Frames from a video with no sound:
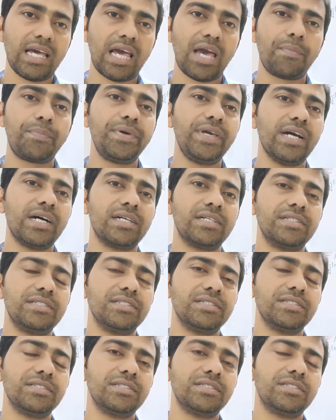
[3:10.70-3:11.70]
appeared
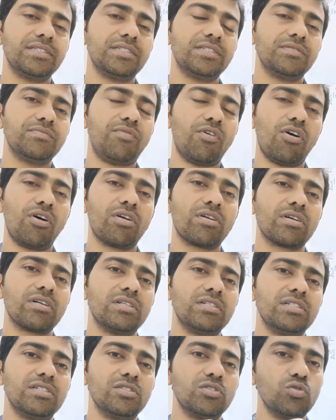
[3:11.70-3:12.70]
for
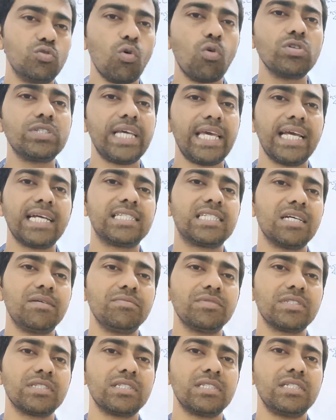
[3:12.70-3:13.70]
those
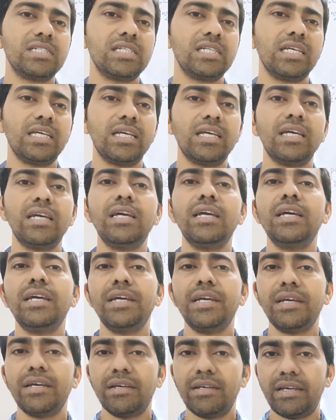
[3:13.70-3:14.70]
exams
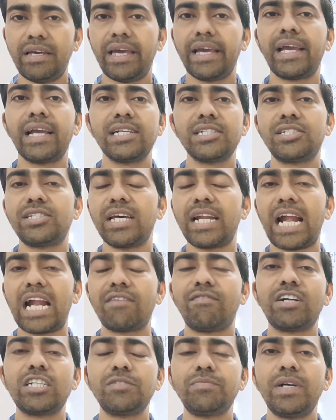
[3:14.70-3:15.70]
against their
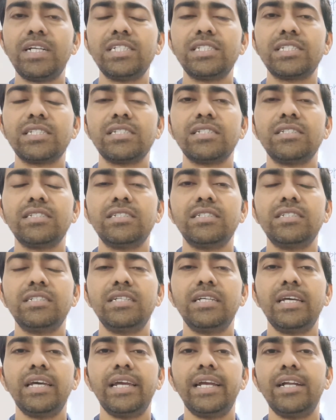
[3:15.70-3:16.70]
advertisements
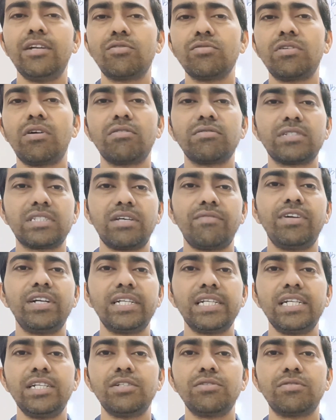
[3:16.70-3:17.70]
in
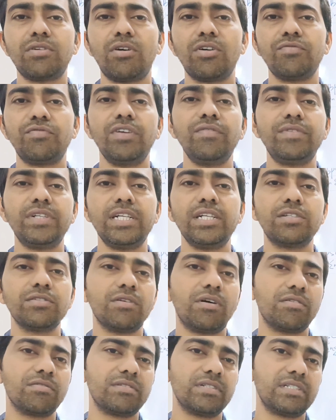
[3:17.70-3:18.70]
2017, 2015,
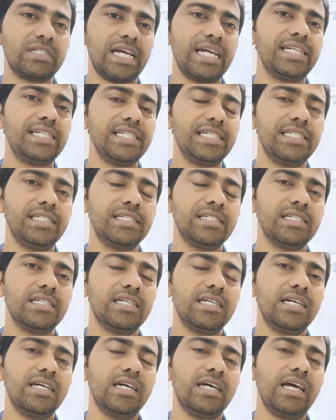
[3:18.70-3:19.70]
2018,
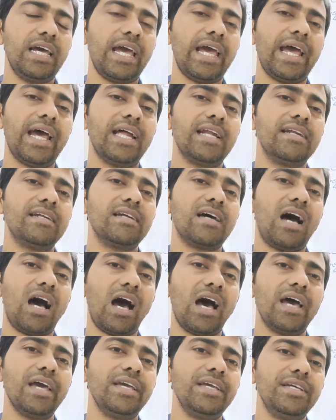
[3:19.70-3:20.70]
and
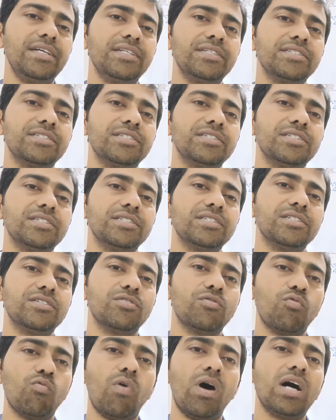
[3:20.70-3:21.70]
I
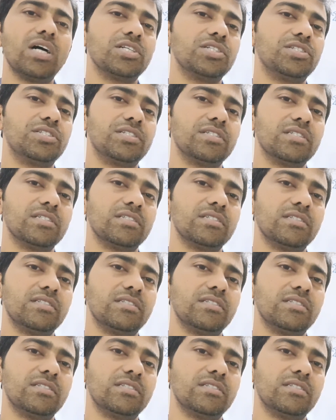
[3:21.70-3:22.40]
was